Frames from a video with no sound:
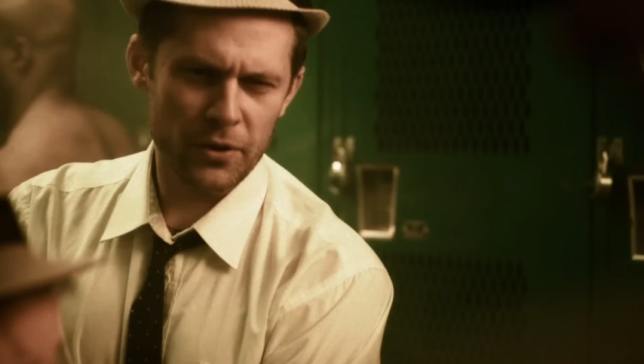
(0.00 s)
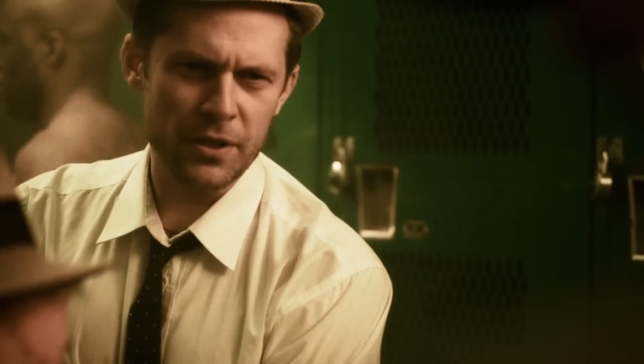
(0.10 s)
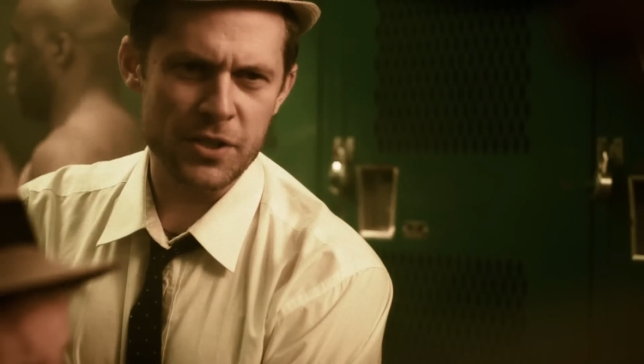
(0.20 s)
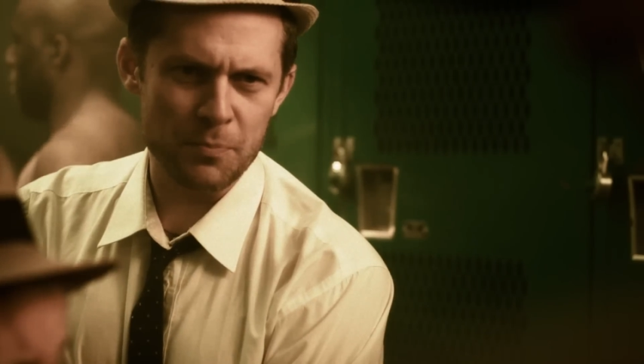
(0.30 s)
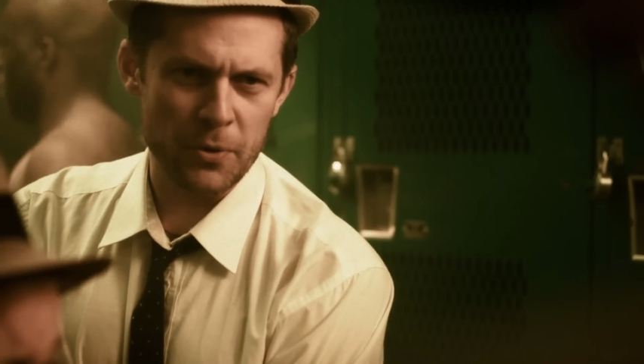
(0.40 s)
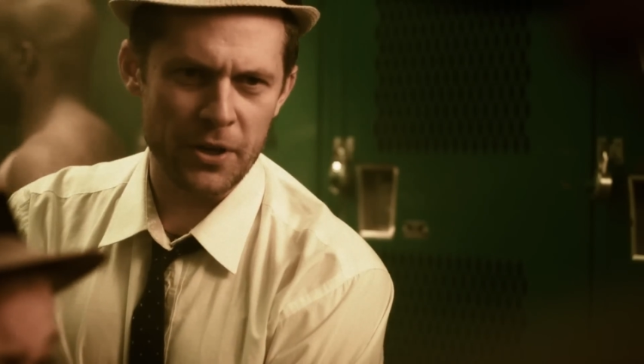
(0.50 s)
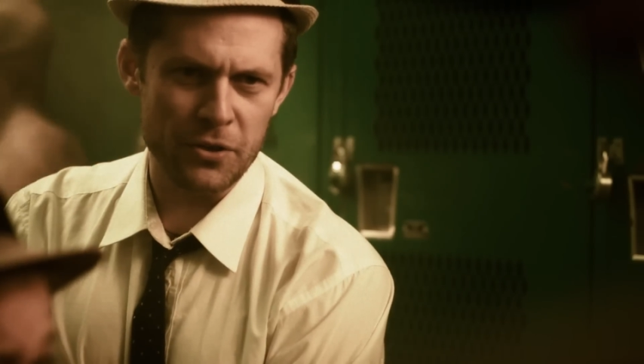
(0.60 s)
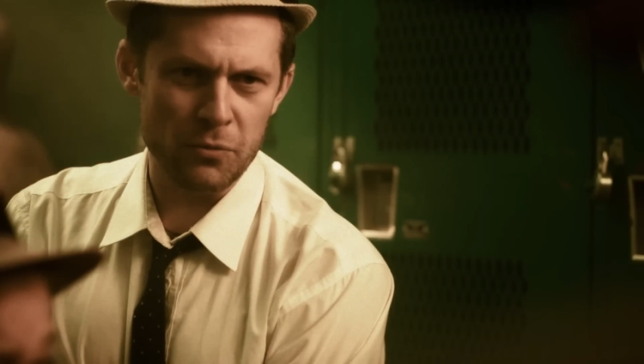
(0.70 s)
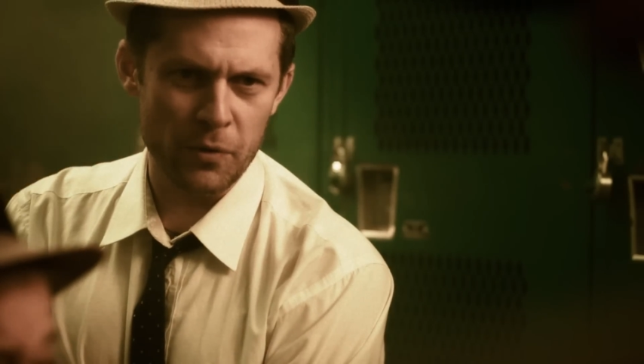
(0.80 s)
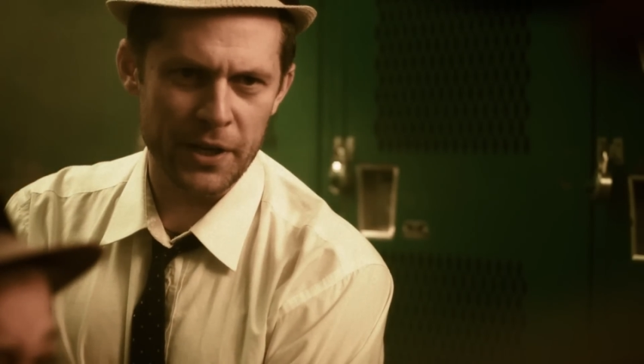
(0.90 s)
can spread
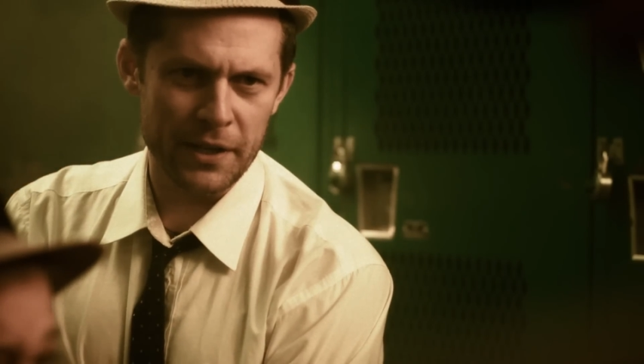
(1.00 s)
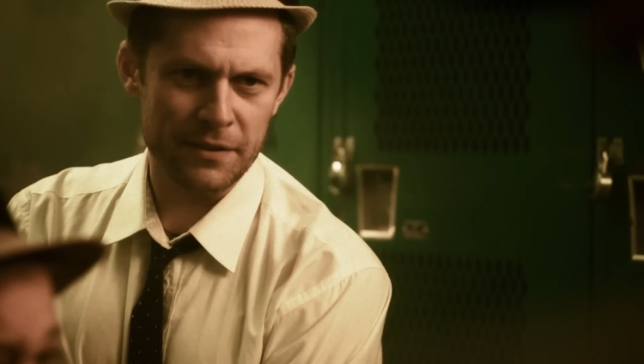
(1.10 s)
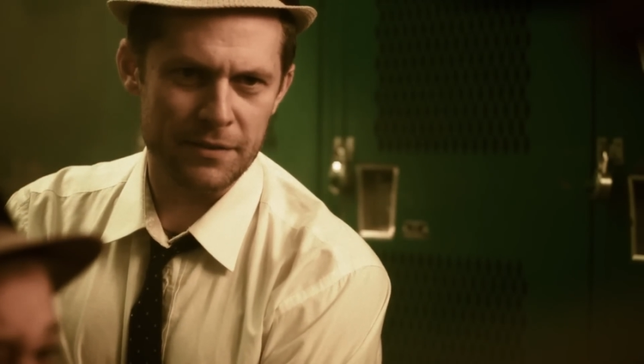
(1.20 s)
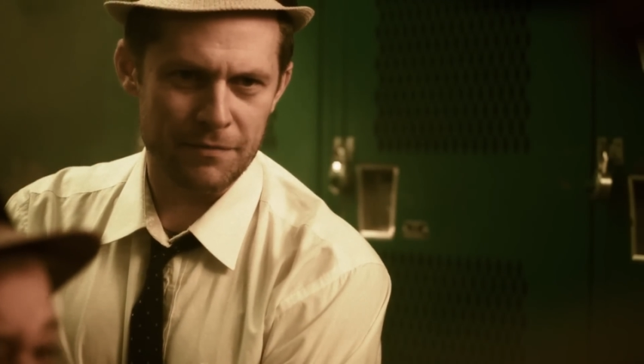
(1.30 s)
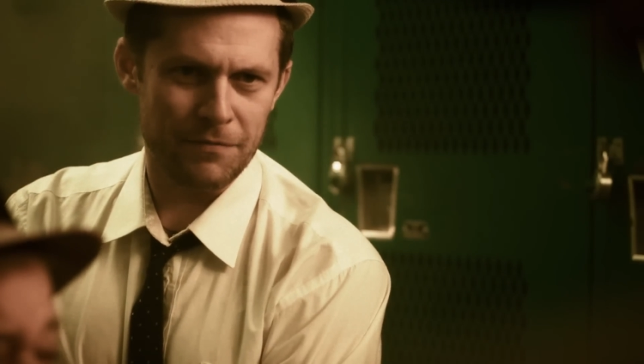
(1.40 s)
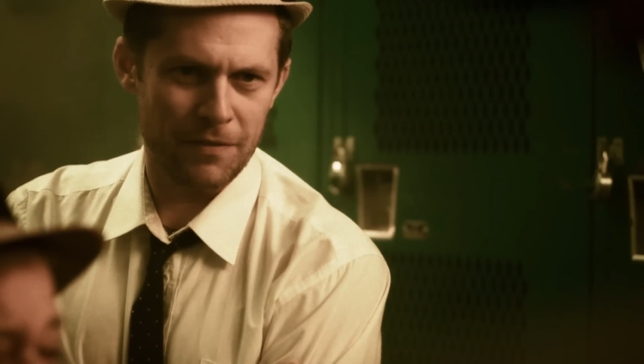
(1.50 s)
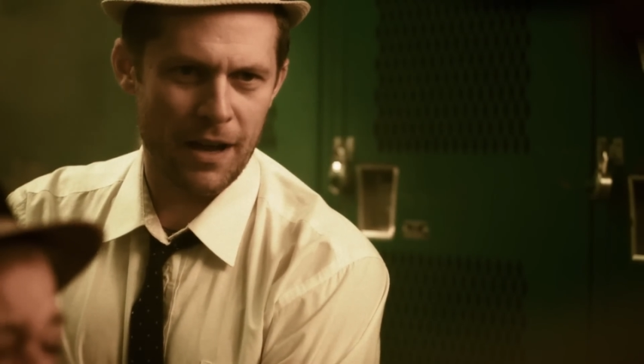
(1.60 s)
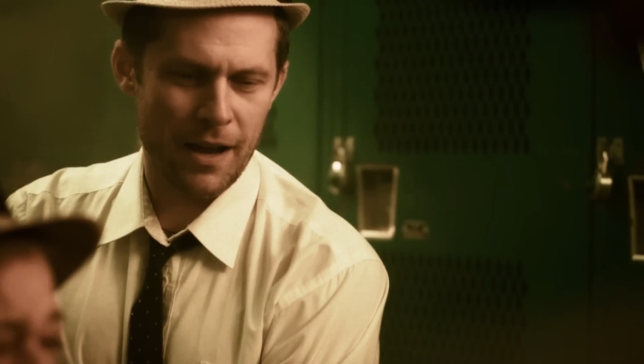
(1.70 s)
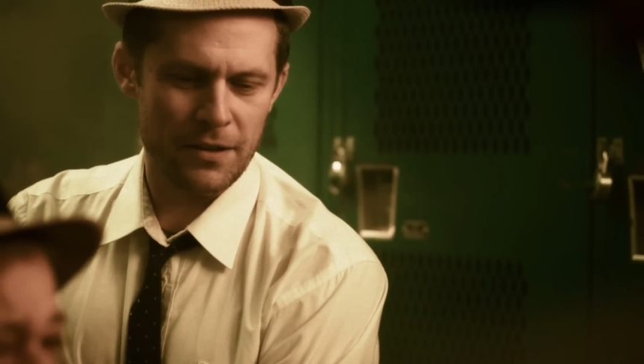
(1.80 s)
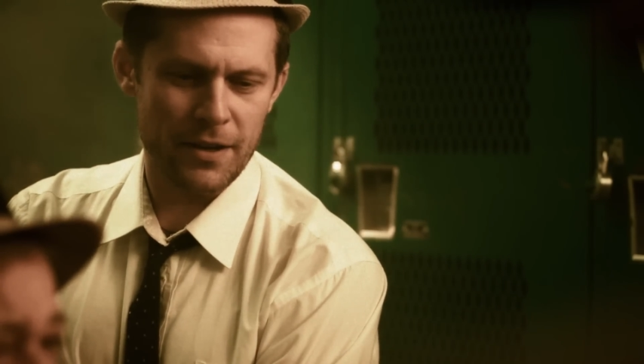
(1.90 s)
your wings and
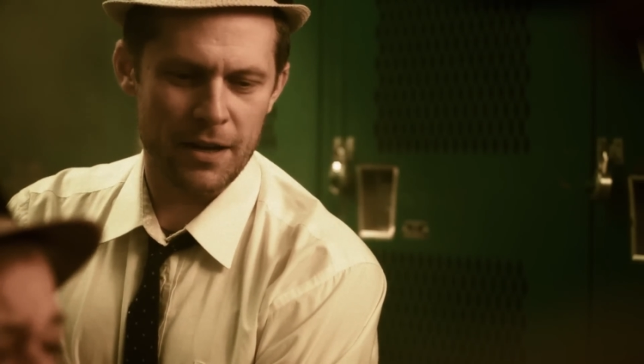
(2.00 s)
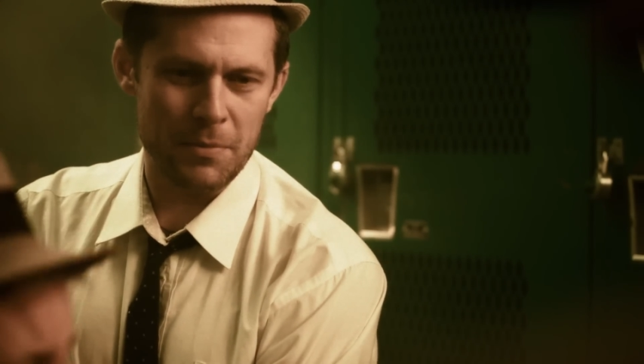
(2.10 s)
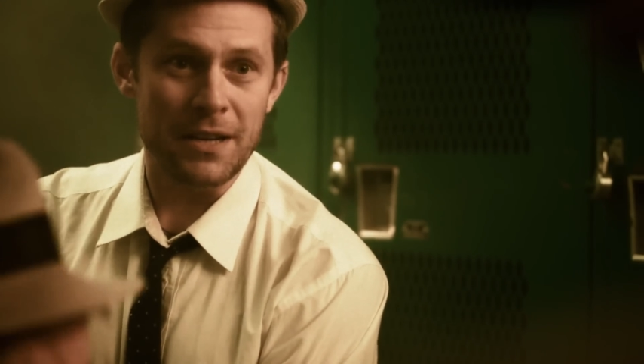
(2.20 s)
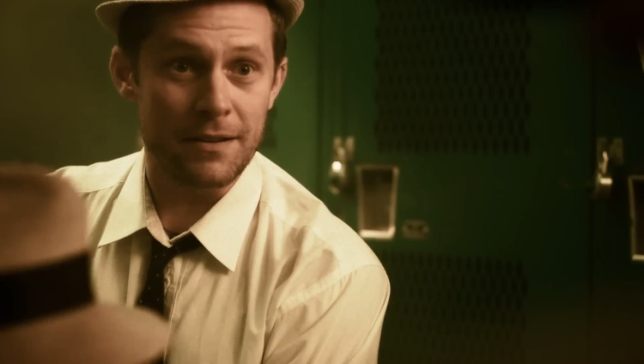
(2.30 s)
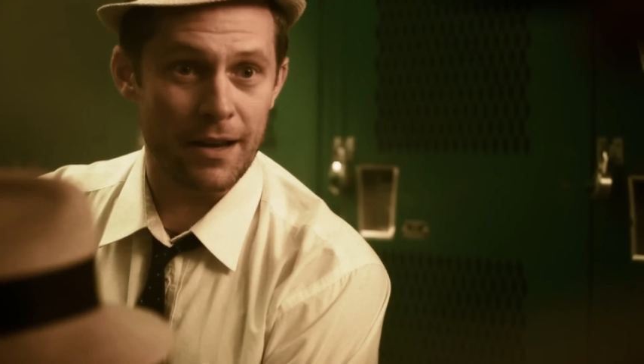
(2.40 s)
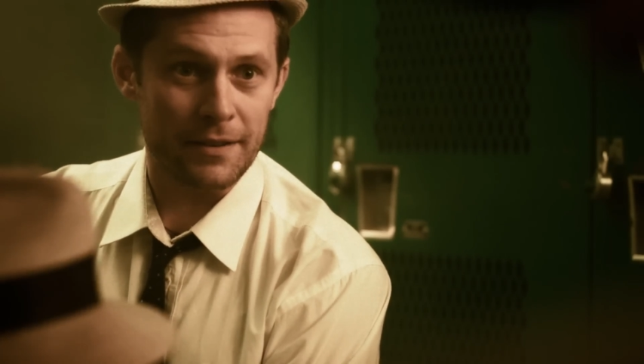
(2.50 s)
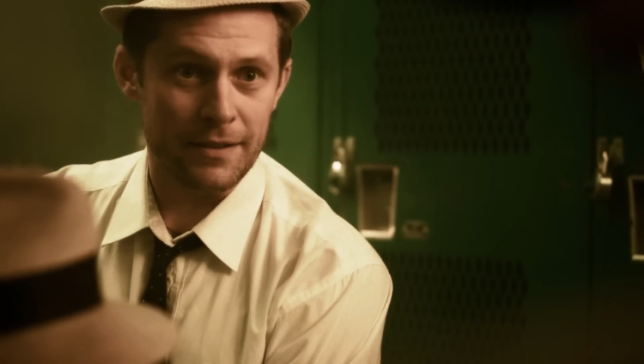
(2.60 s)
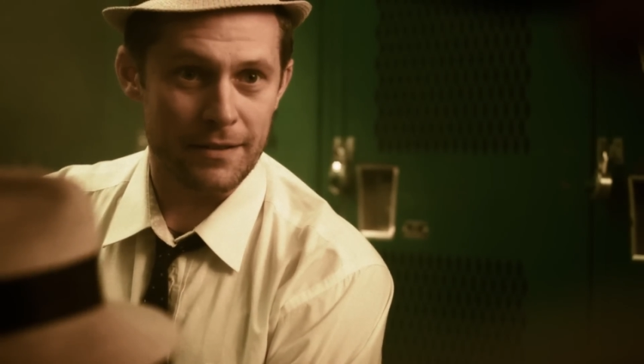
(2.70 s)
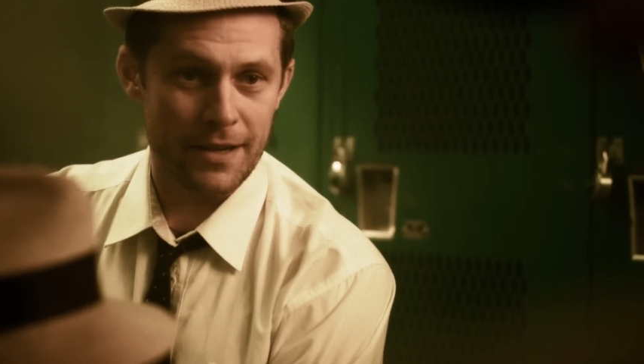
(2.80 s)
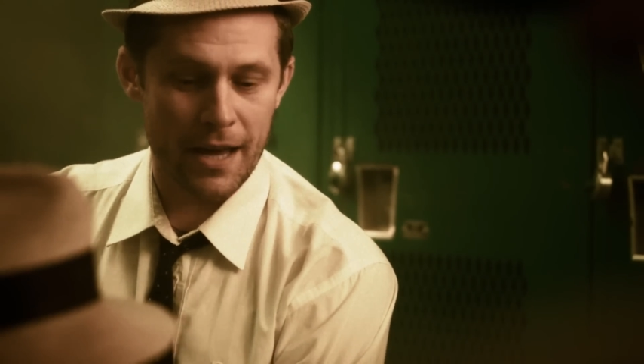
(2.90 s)
fly, you got to be
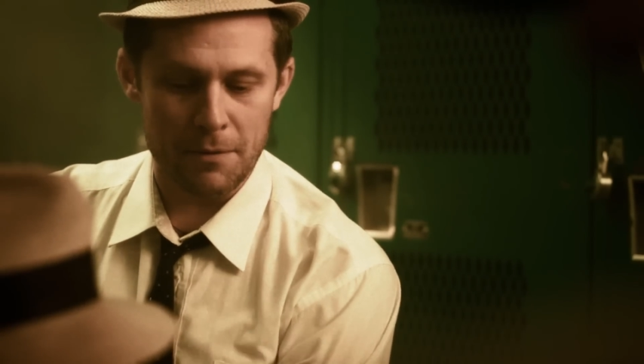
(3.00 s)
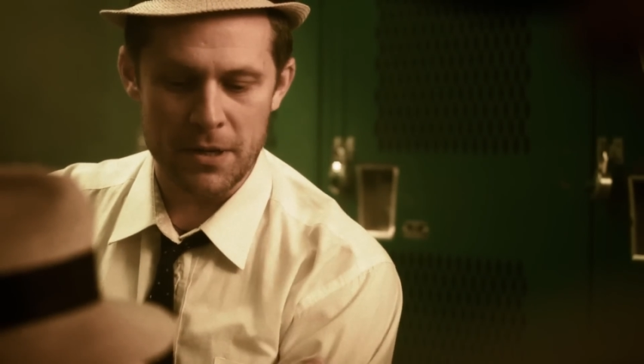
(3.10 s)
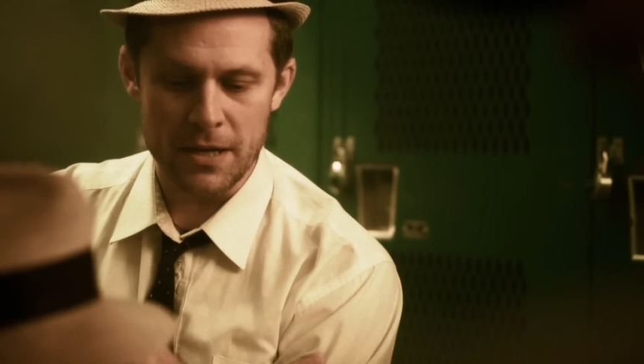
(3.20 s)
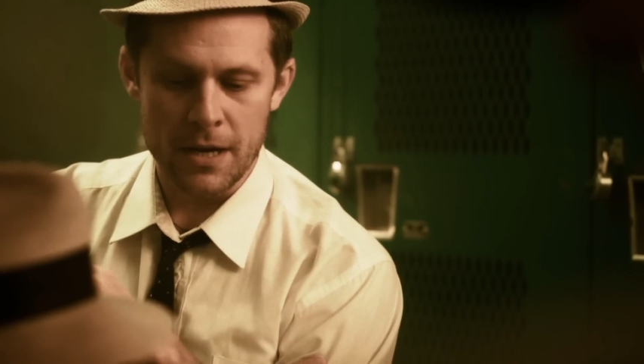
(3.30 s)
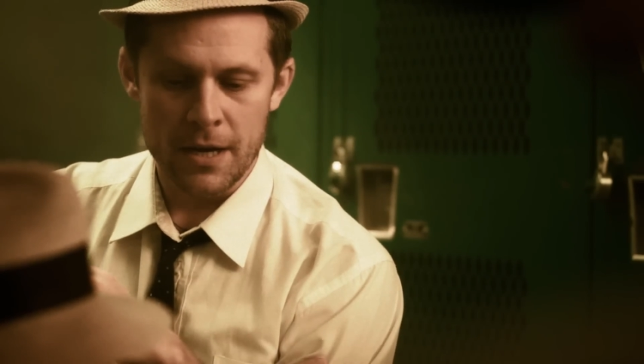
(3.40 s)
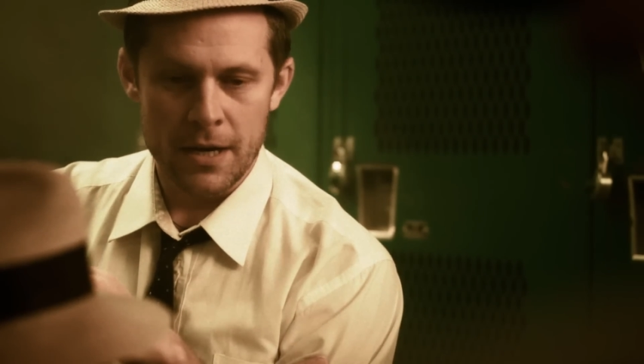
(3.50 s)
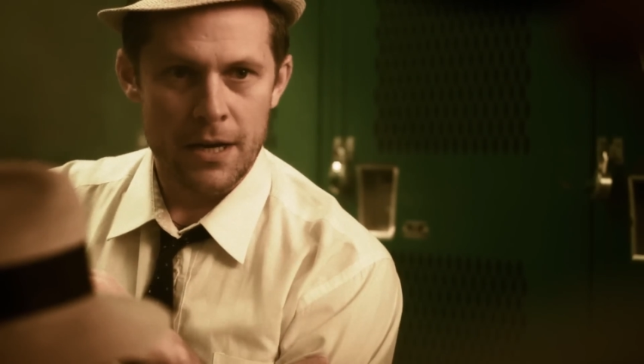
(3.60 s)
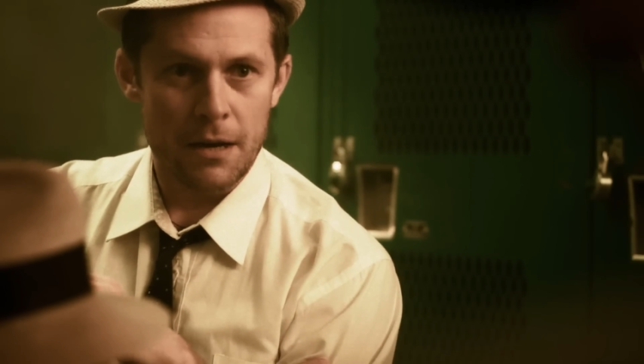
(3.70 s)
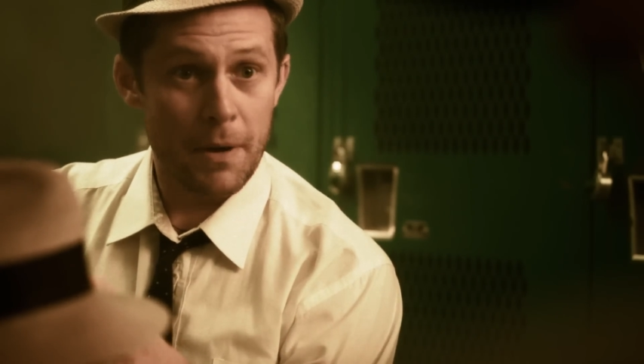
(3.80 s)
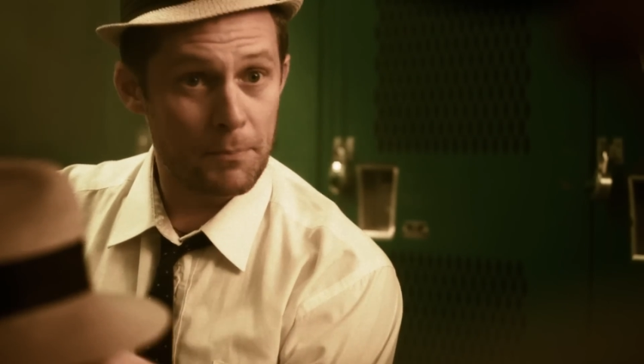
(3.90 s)
inducted. You got to be
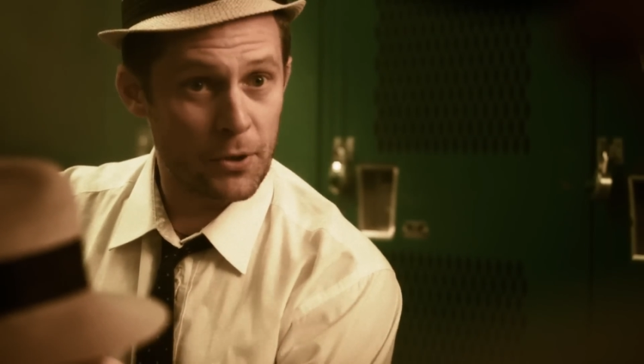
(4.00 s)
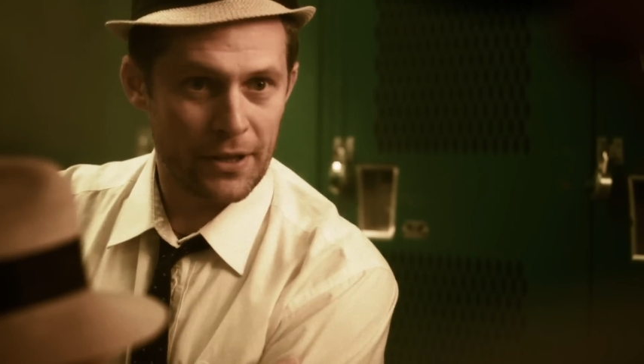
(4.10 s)
a member of